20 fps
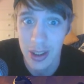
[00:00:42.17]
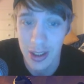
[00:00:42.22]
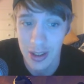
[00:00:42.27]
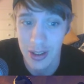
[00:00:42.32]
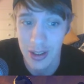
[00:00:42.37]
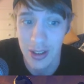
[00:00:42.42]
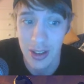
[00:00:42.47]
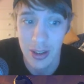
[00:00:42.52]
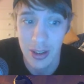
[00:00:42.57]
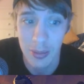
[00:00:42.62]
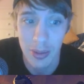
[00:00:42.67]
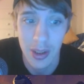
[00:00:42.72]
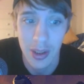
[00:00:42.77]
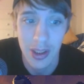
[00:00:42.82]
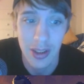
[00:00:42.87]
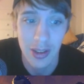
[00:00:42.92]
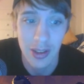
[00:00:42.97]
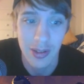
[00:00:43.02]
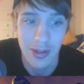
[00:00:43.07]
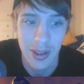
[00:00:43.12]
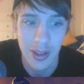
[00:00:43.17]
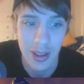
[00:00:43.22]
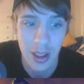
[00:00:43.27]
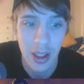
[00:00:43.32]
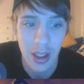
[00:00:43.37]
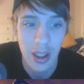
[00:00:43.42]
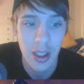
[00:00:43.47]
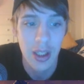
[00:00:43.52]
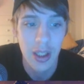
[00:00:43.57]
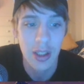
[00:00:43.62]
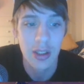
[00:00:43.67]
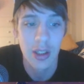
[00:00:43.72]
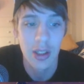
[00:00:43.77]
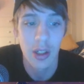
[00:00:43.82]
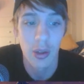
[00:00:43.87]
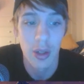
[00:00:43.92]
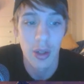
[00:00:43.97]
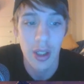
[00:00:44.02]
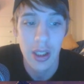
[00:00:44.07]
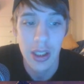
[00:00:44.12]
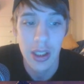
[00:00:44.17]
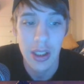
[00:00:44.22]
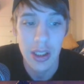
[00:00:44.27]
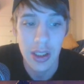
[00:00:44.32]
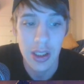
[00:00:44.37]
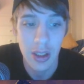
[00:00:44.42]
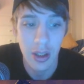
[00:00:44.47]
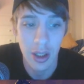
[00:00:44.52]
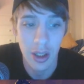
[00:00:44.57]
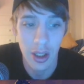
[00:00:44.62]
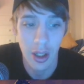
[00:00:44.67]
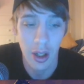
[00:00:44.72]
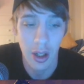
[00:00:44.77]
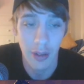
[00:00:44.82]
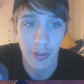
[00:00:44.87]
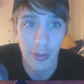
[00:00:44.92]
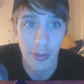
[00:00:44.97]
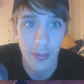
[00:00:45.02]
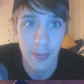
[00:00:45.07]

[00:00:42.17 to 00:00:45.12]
going to jump right into it. So, starting off,